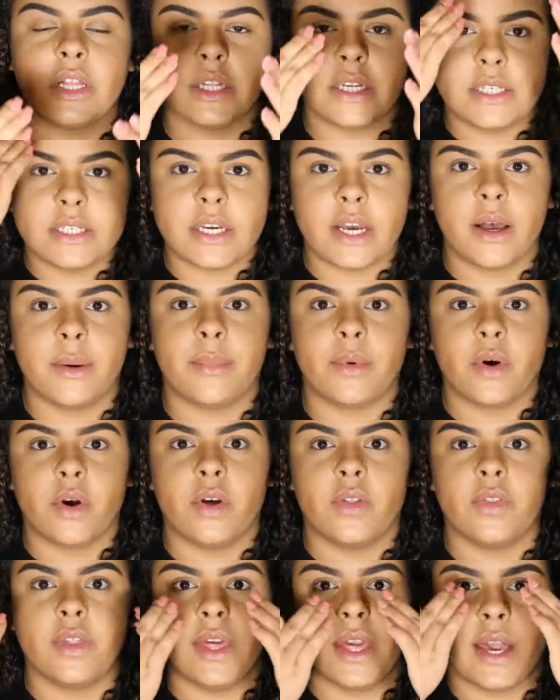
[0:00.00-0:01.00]
Pretty cleaned
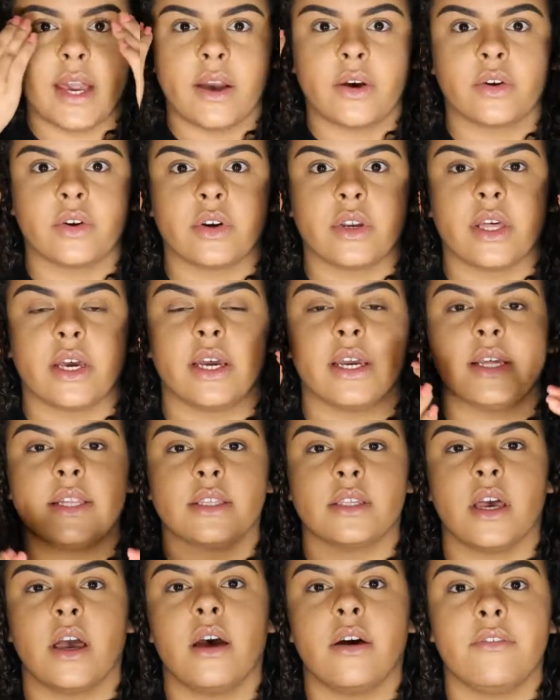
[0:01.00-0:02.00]
up on the outer
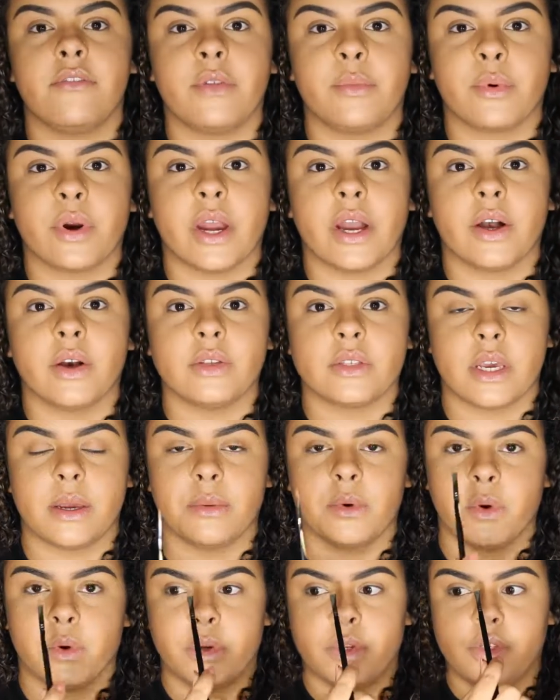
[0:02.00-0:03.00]
lines of the
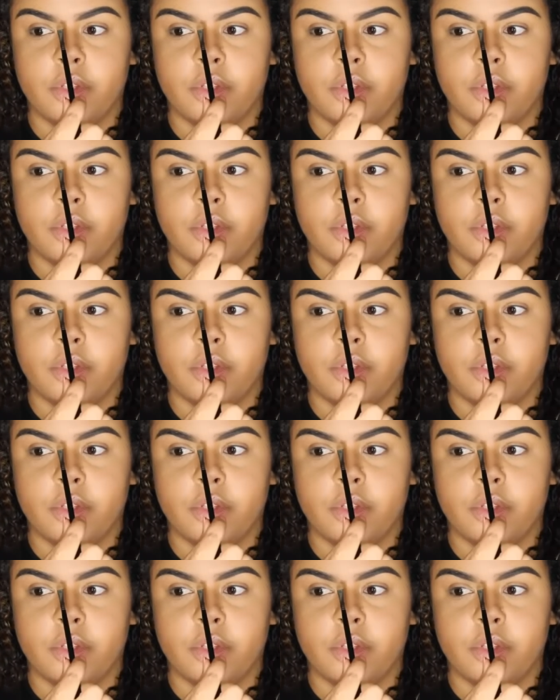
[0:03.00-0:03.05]
brows.